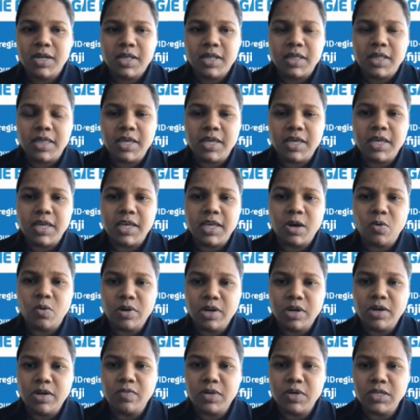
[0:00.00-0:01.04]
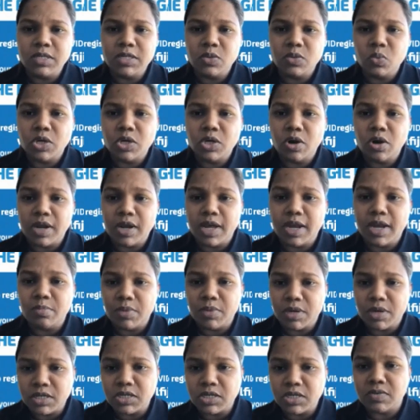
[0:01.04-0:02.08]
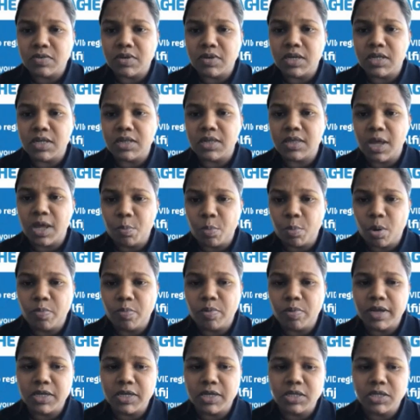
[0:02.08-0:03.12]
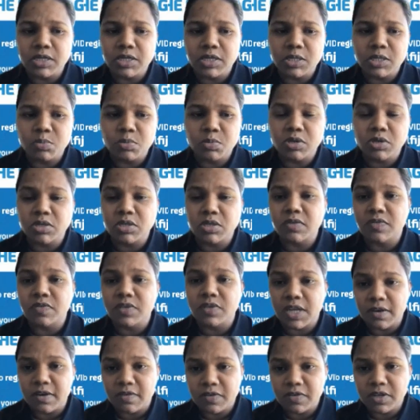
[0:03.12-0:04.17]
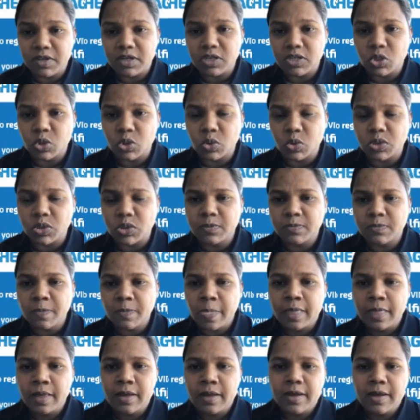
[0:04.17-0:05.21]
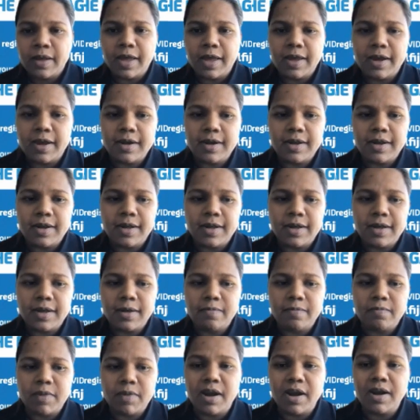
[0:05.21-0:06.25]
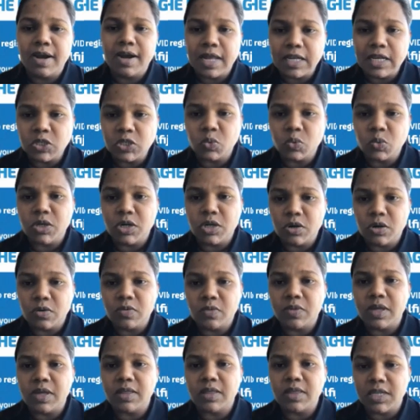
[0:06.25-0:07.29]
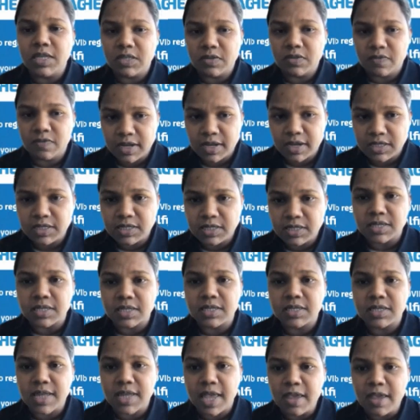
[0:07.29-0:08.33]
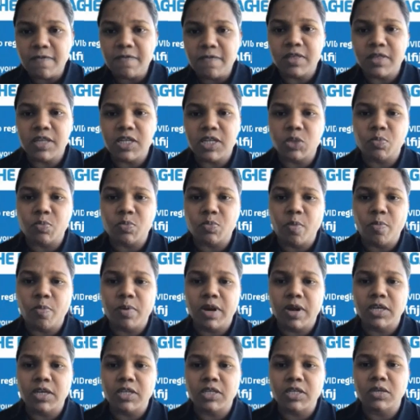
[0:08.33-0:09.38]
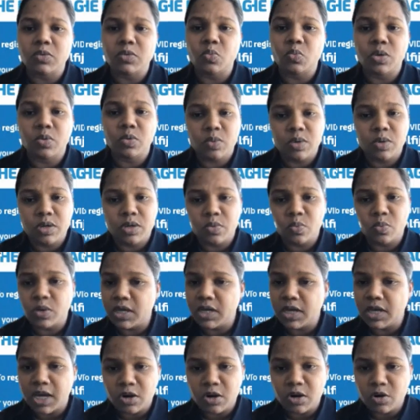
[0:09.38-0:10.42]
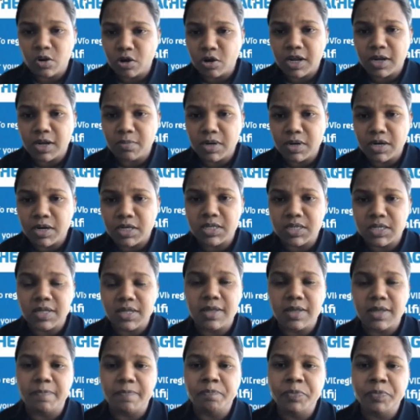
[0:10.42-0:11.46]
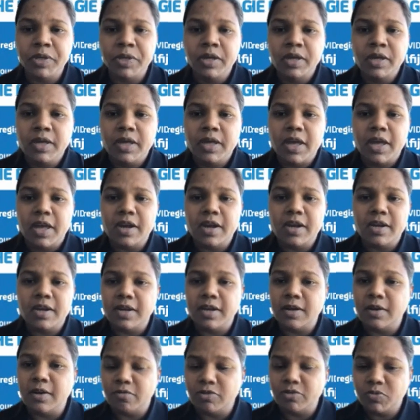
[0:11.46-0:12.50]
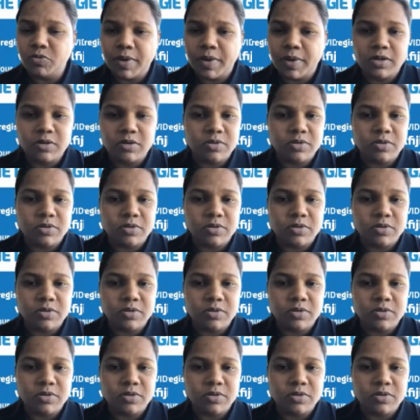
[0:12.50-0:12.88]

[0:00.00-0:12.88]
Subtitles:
The only reason we're not administering in that population is because of safety issues. And unless we know that these vaccines are safe in this population, we cannot administer them. And it goes back to